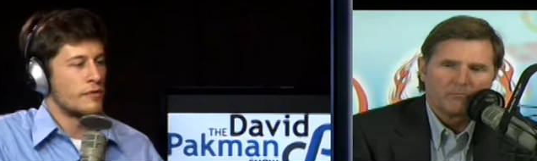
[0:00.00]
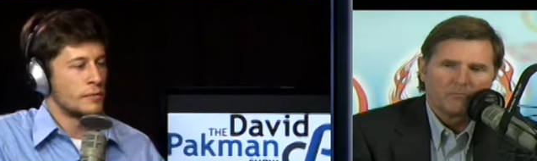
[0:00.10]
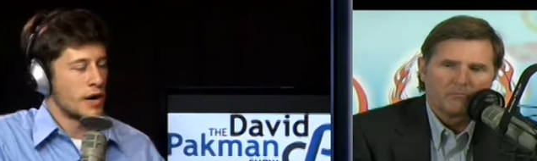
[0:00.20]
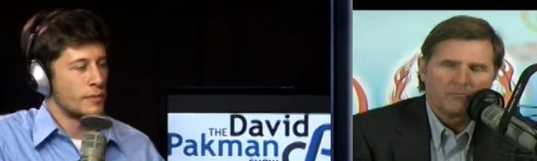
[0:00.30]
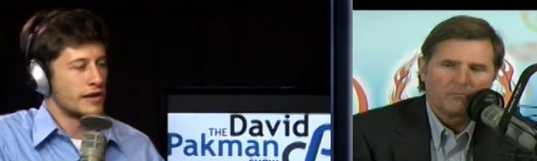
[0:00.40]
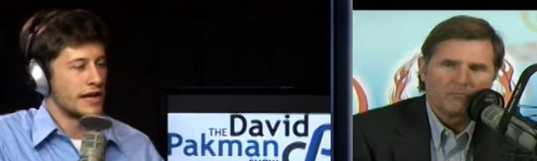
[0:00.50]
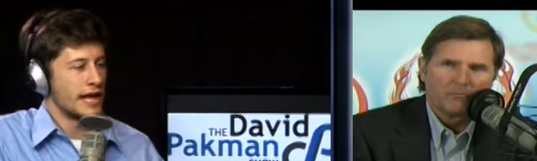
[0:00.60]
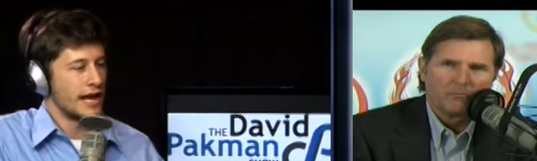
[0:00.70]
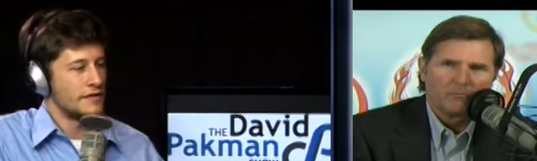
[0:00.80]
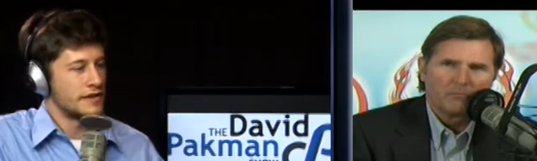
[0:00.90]
Speaker 1: Republican
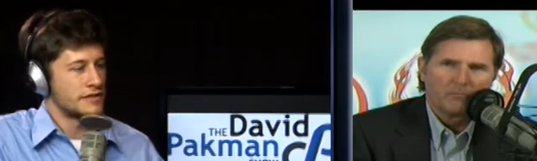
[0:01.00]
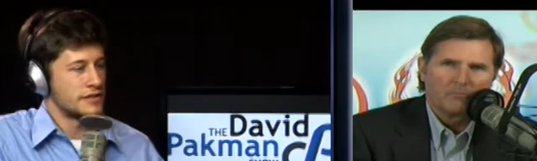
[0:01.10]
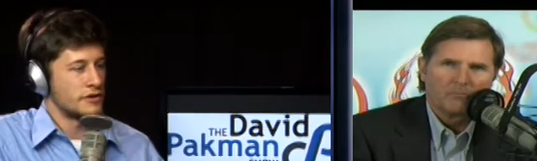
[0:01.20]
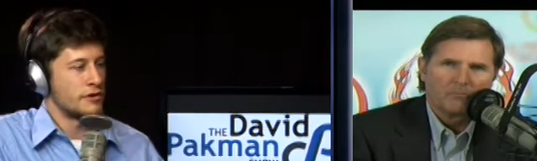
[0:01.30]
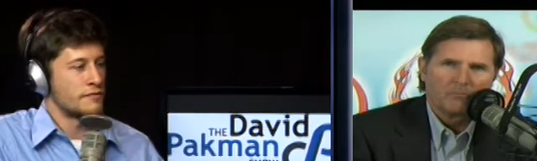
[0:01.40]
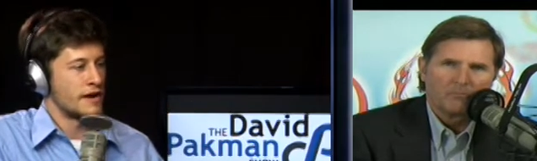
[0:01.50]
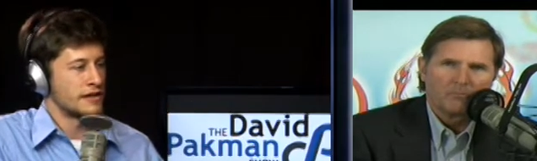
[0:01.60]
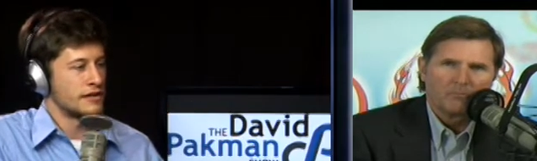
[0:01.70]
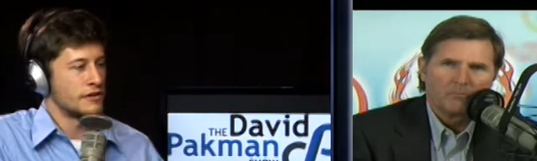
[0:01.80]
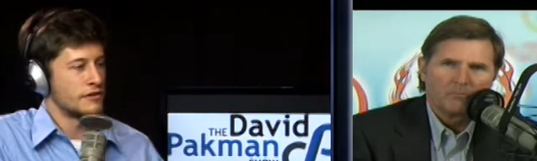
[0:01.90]
candidates that are
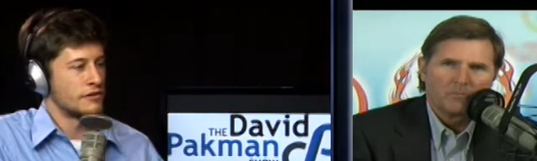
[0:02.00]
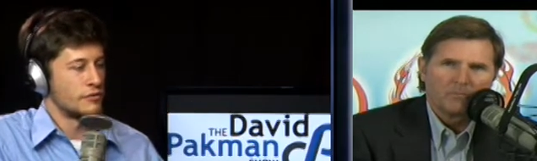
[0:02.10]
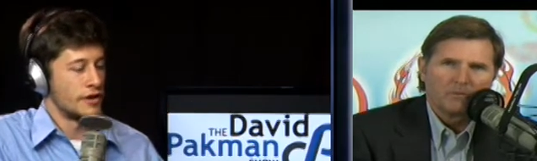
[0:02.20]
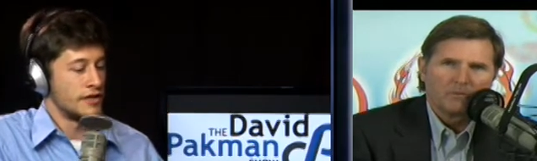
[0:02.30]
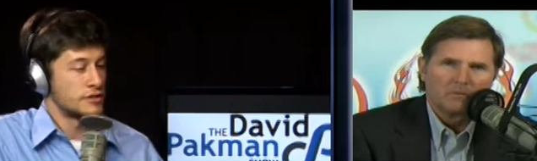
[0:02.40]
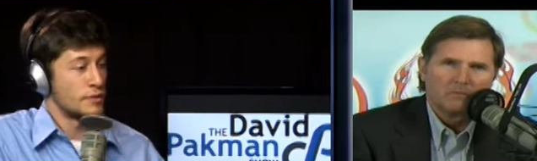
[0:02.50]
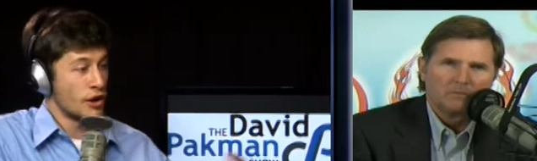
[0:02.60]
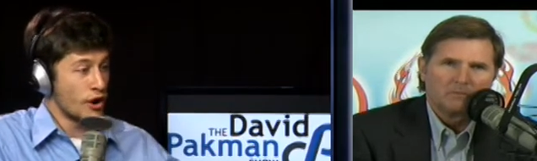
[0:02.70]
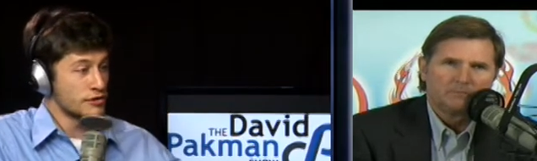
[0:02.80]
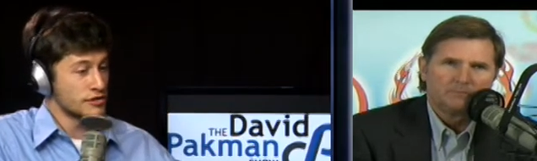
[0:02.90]
affecting the, the race,
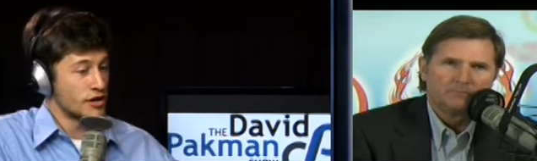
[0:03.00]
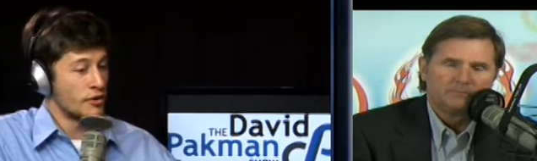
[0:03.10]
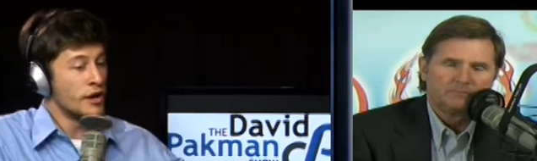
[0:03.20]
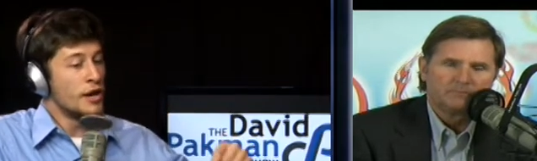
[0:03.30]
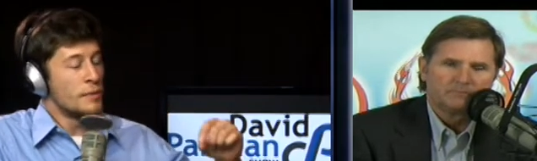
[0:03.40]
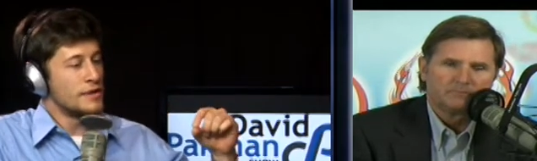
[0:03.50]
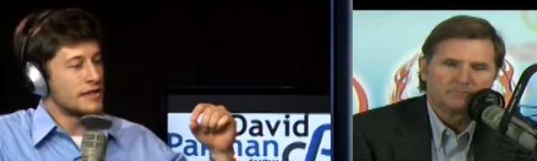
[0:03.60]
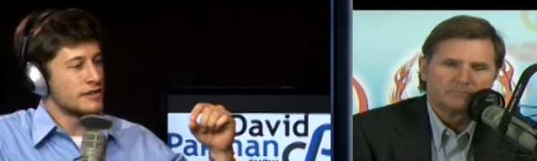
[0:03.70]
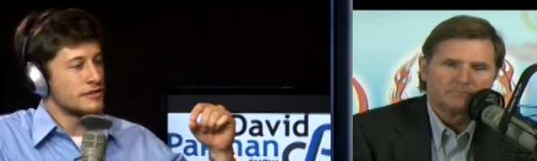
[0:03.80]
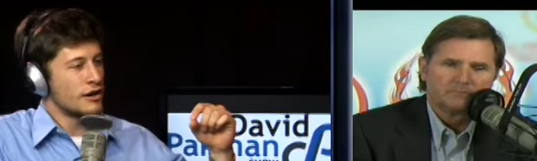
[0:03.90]
but also
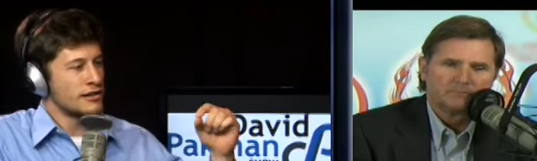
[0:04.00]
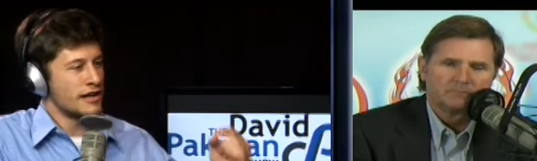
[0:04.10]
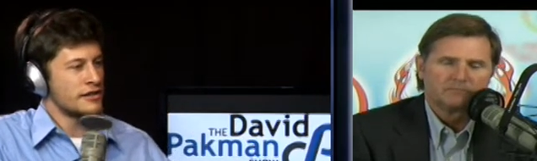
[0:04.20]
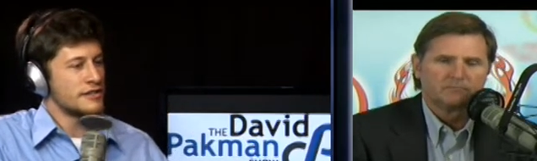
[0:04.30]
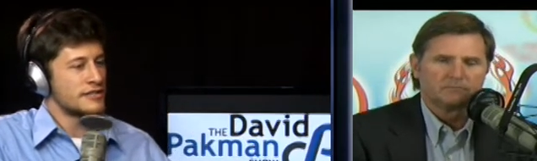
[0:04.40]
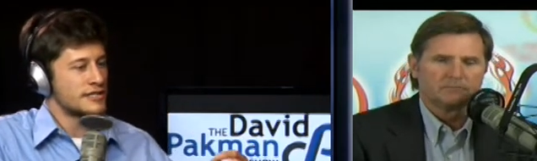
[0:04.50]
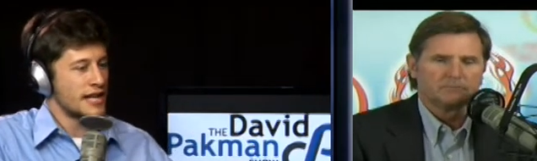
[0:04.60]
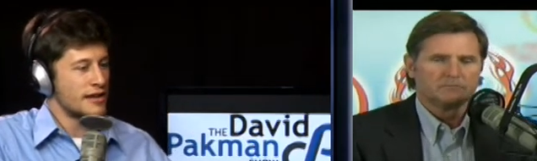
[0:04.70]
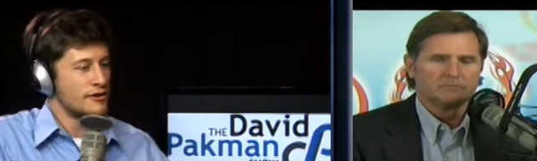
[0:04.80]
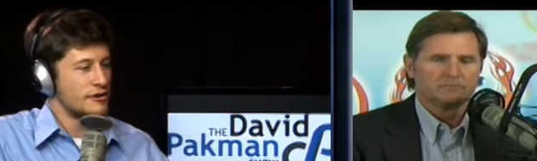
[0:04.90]
because a lot of the
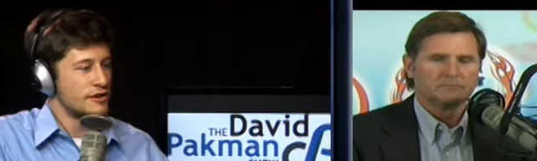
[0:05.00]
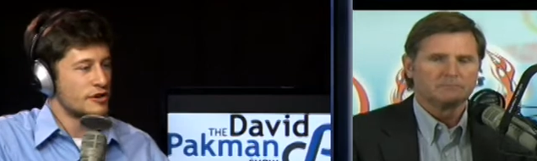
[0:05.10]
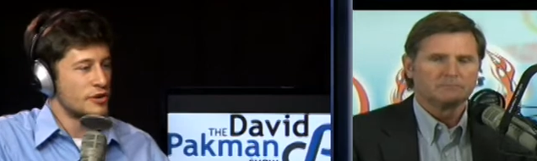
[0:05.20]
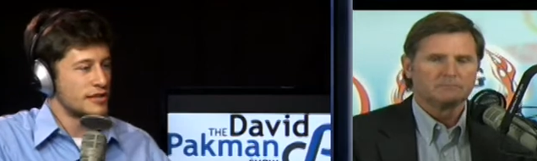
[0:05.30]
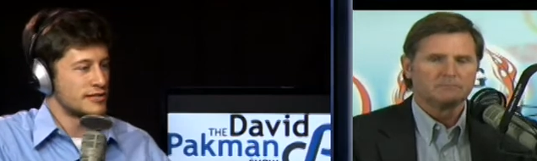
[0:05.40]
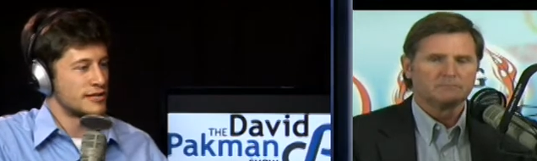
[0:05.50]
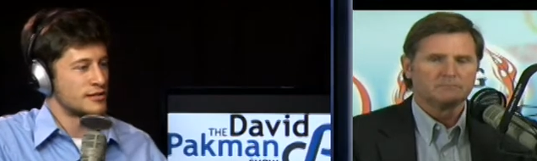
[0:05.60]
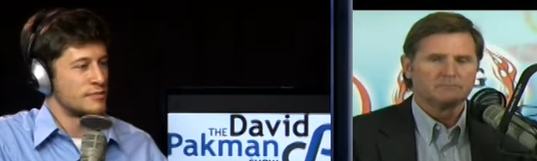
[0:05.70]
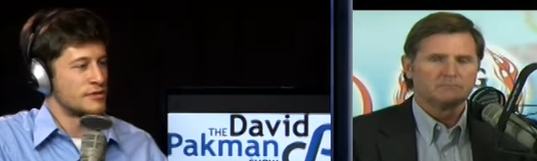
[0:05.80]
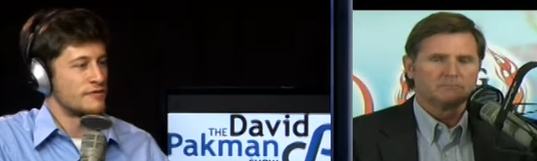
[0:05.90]
standard
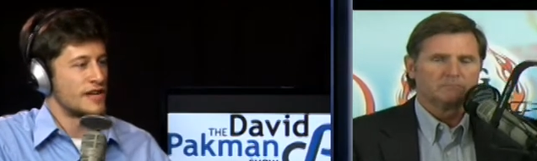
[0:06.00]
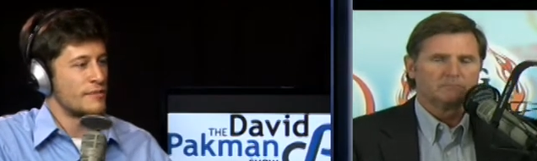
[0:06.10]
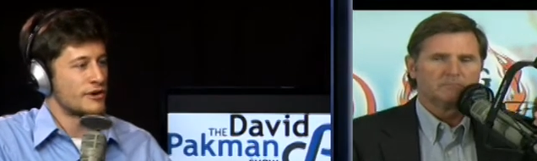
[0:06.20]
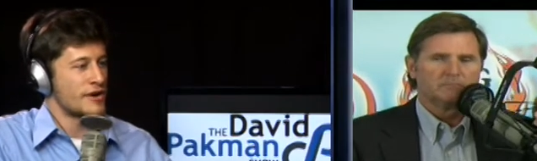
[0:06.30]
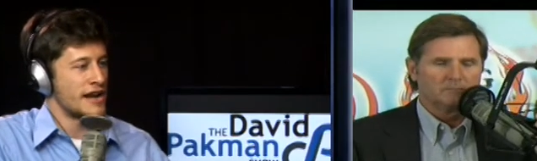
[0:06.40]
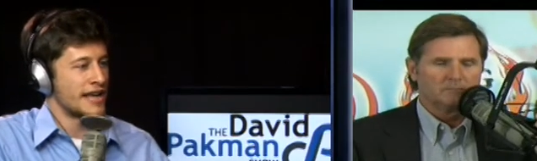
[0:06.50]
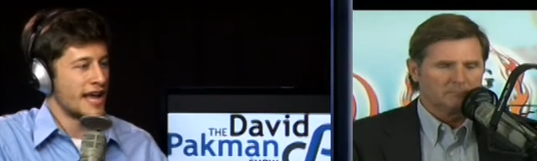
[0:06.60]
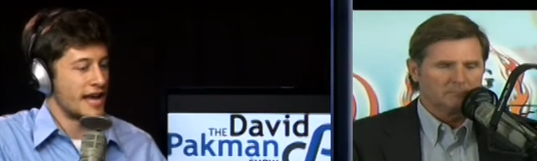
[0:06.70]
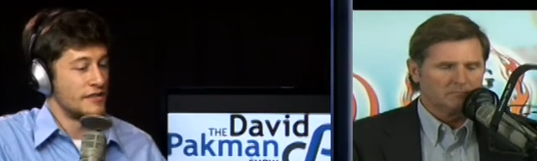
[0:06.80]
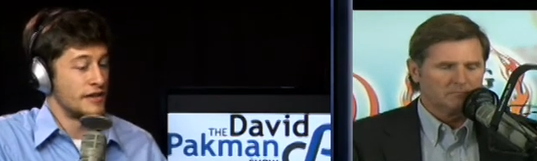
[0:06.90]
criticisms of Democratic
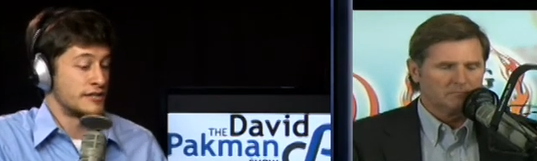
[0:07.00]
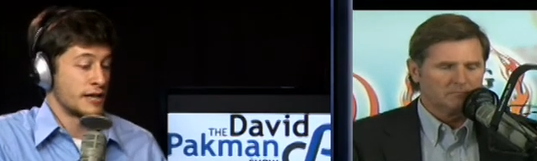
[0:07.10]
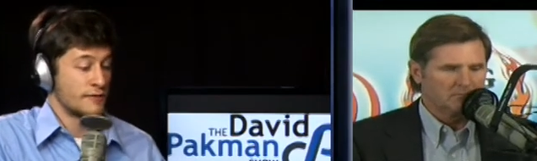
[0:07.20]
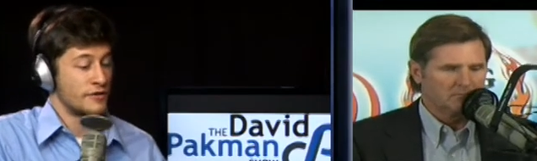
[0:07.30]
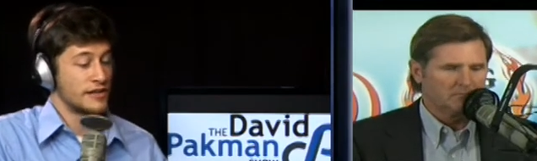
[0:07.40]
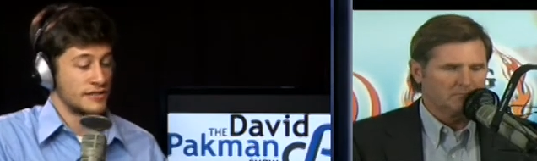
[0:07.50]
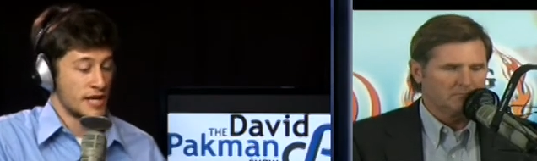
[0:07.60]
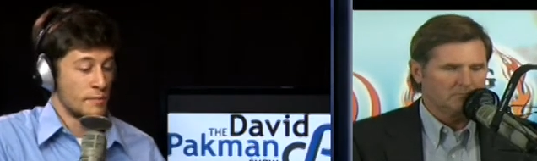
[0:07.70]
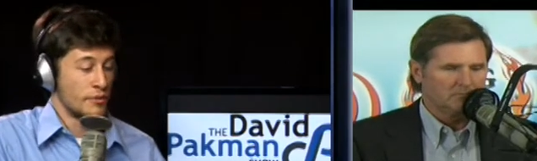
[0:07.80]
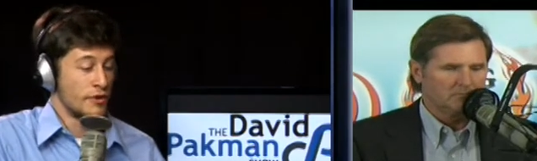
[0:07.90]
candidates, like for
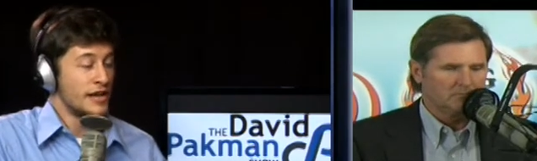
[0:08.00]
example,